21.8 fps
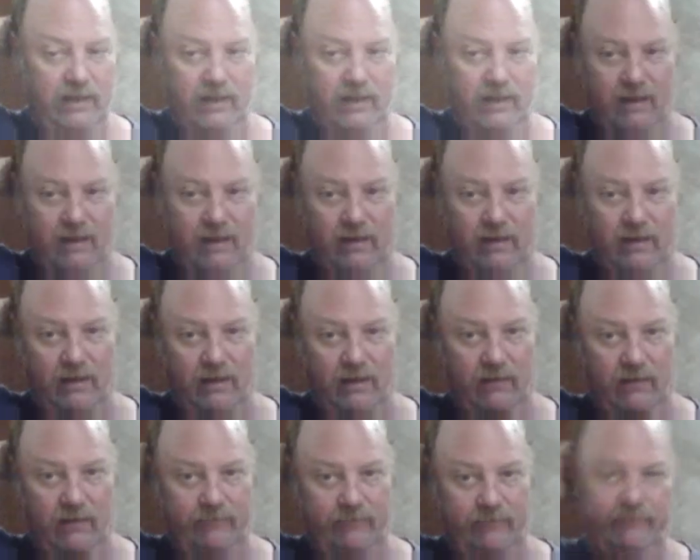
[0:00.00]

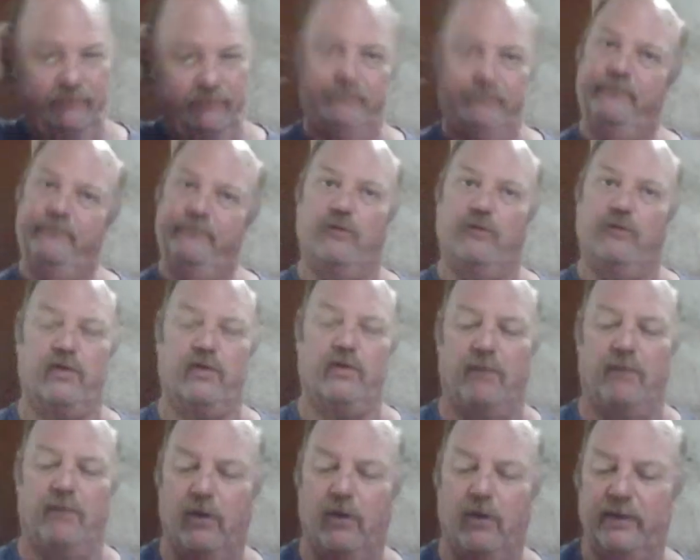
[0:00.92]
are for
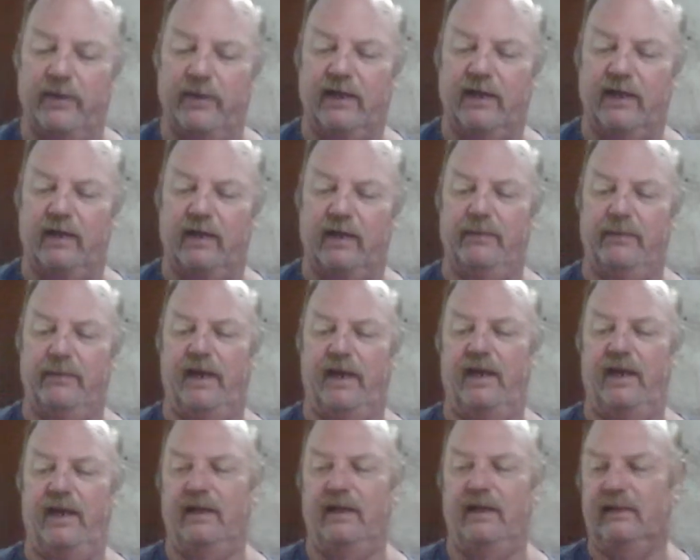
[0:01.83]
the moment going to
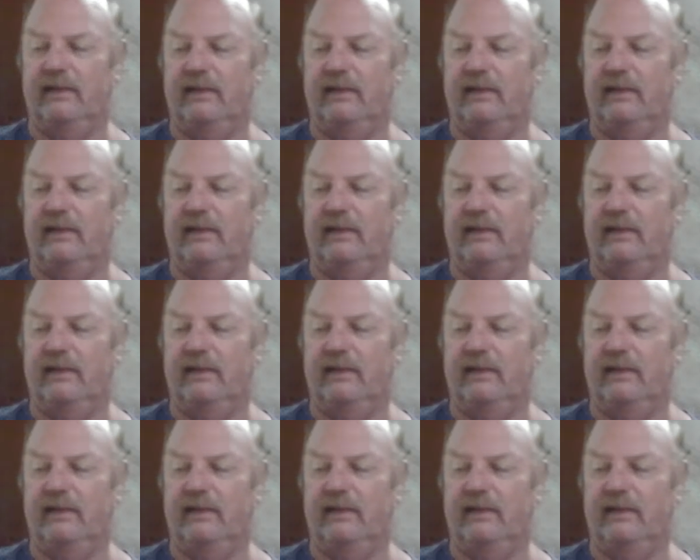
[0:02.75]
be